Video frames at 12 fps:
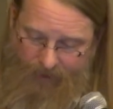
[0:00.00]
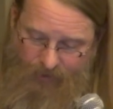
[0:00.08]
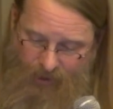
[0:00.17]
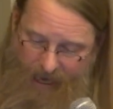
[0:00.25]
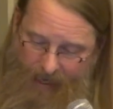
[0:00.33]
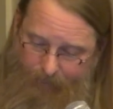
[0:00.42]
can
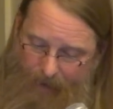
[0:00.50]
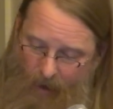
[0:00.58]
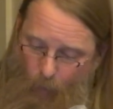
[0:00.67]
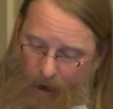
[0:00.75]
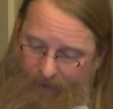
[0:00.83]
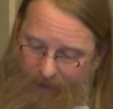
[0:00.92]
chat
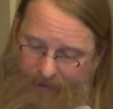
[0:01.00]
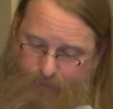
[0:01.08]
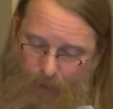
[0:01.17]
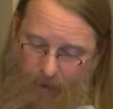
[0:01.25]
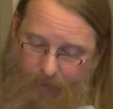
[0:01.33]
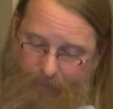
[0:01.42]
about why that's
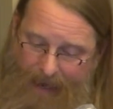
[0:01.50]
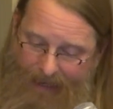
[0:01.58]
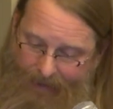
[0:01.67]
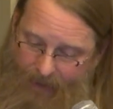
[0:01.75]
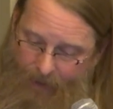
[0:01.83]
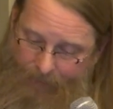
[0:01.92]

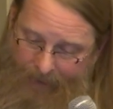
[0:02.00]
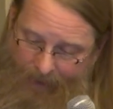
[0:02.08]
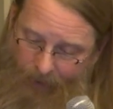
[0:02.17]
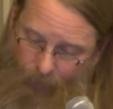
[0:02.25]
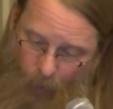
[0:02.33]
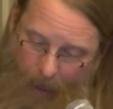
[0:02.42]
problematic in a
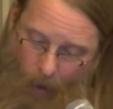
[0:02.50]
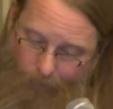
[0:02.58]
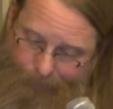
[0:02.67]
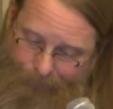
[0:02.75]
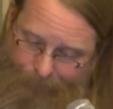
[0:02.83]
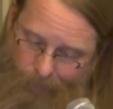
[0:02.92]
minute as well.